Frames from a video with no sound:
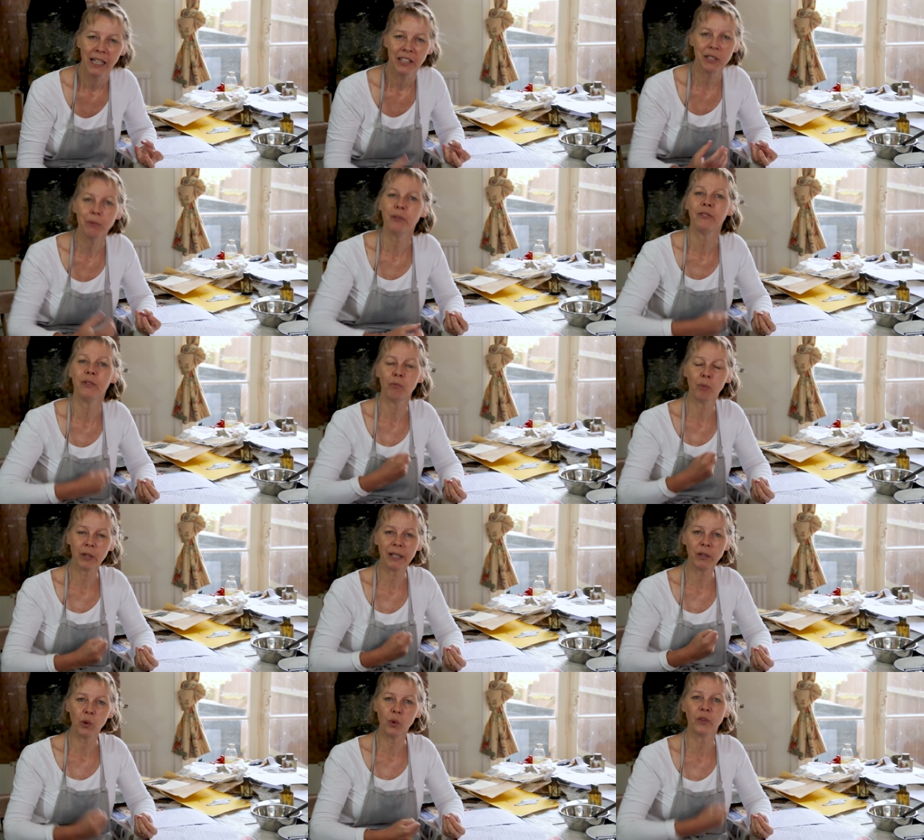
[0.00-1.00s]
She would, what
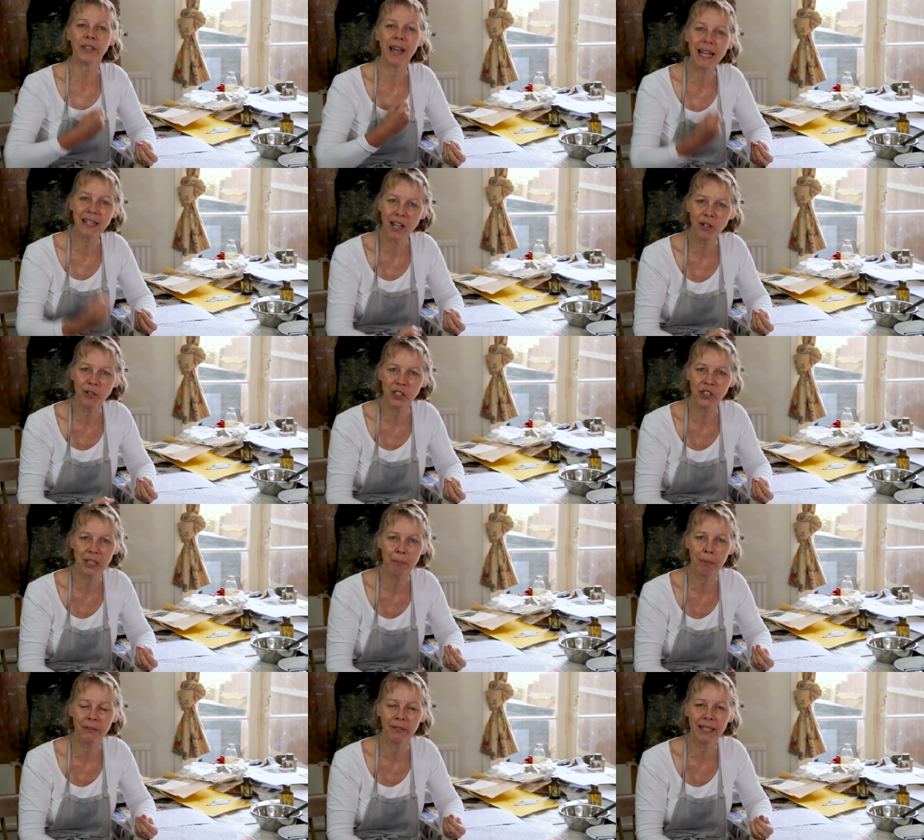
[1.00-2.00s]
I call, take
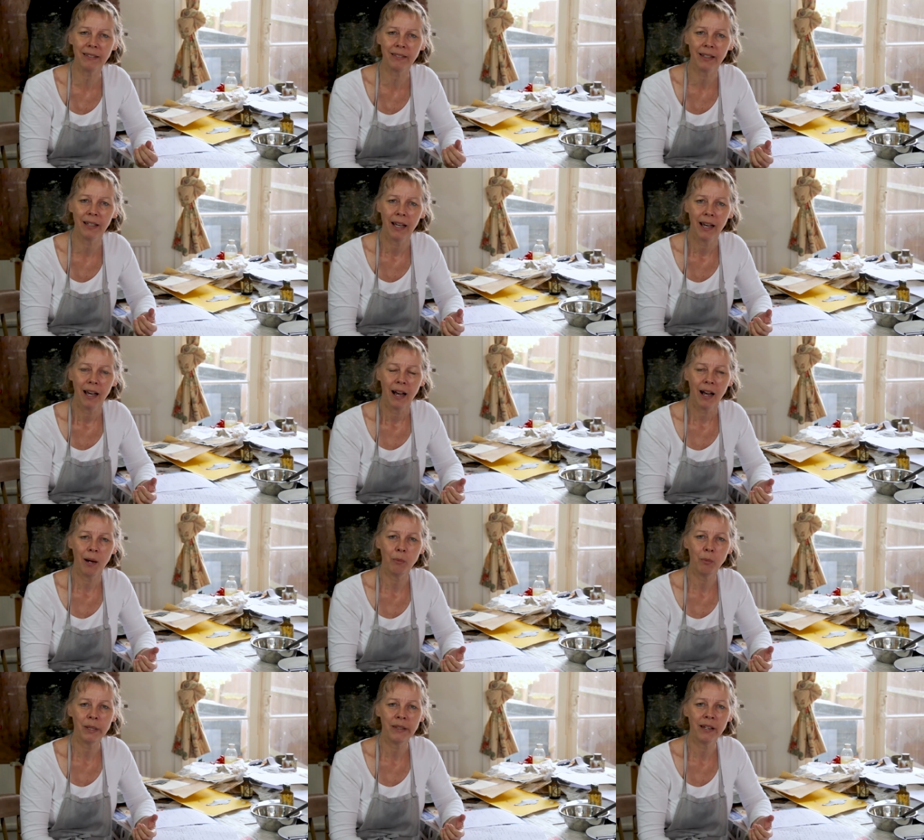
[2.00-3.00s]
ownership of it
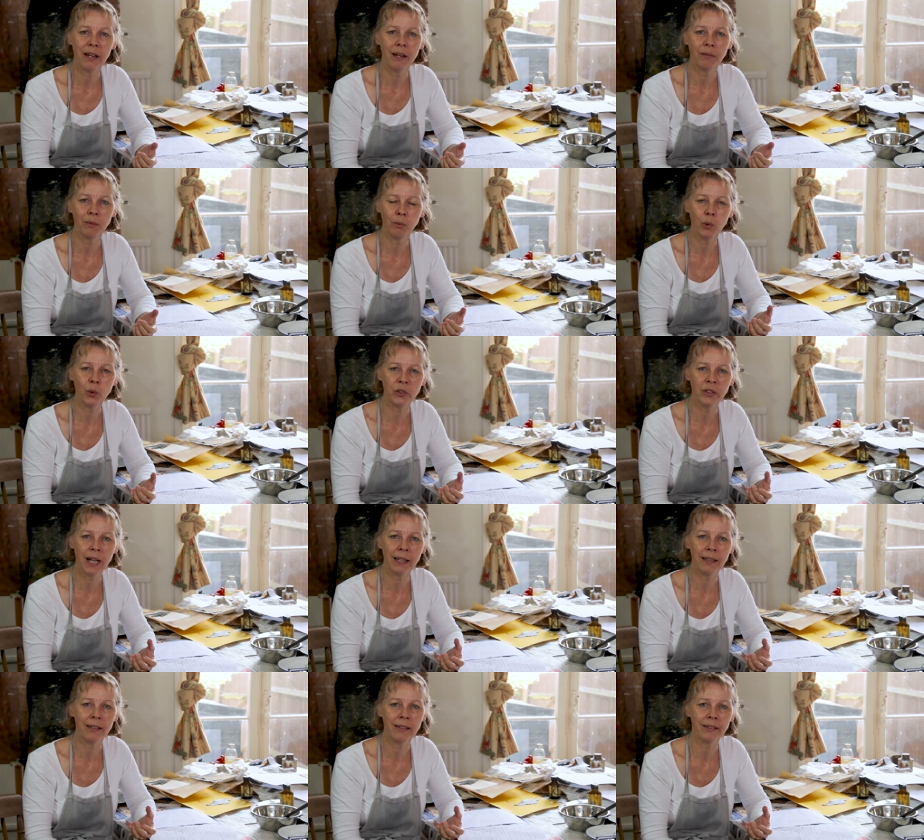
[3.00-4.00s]
with her
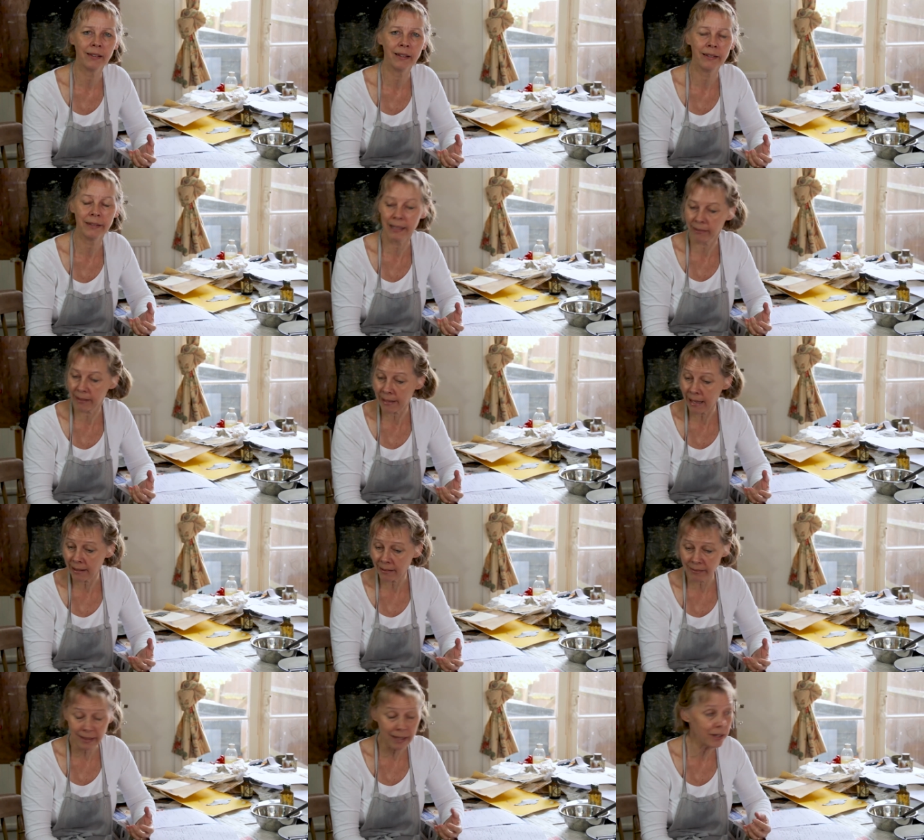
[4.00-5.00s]
watercolours and things like that.
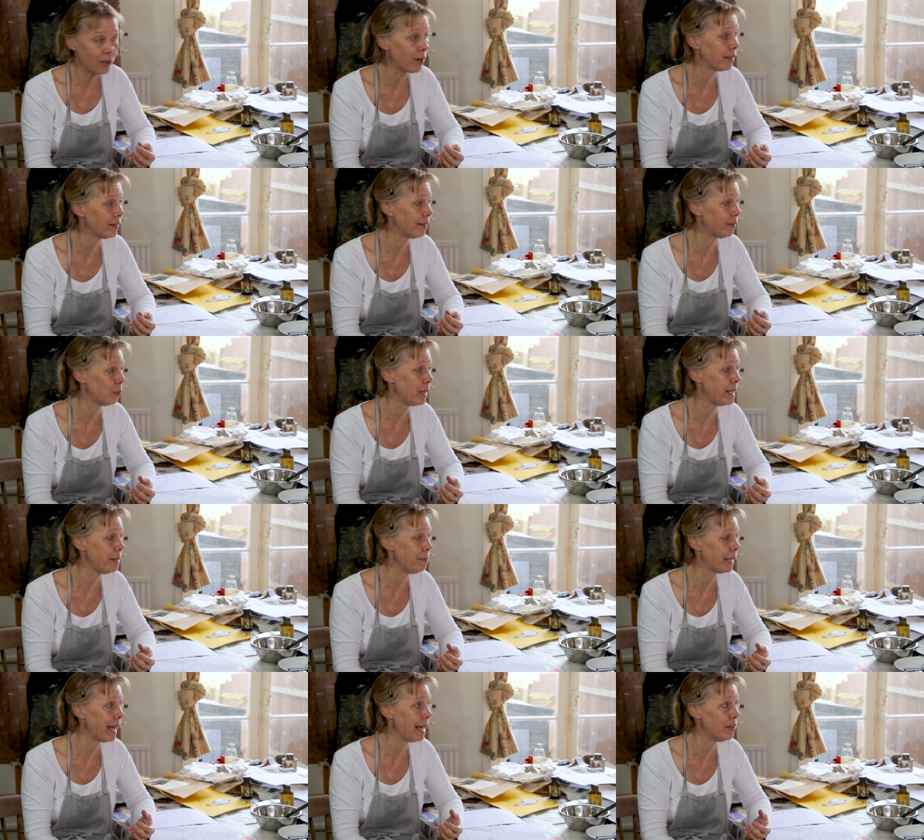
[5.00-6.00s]
There's another artist,
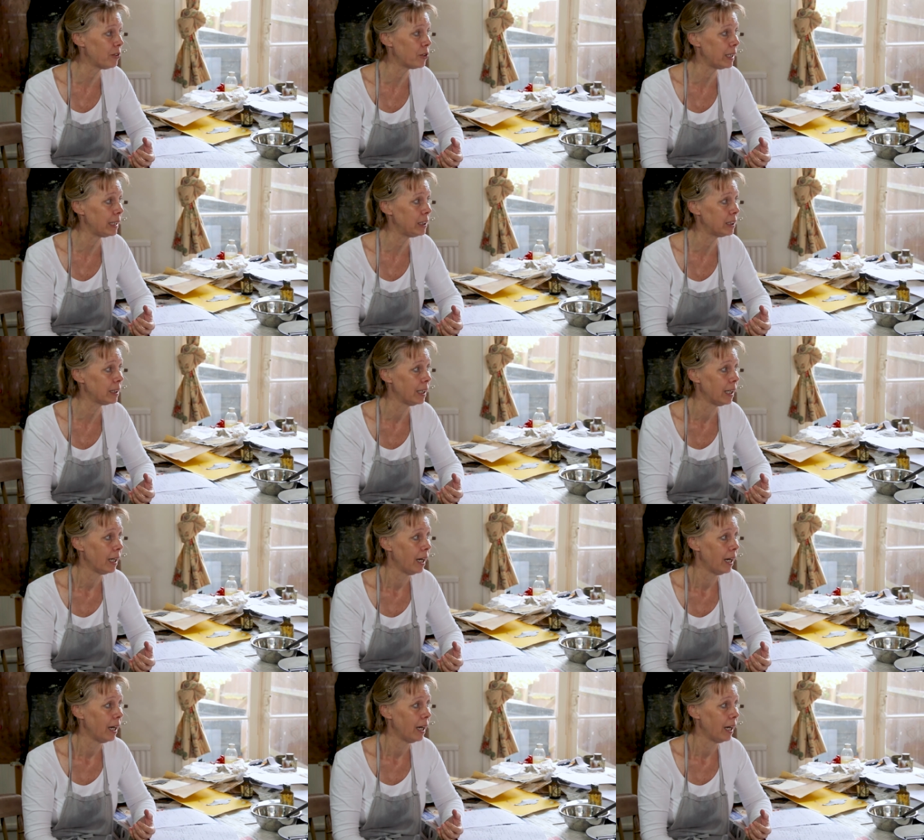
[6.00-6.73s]
William Kentridge.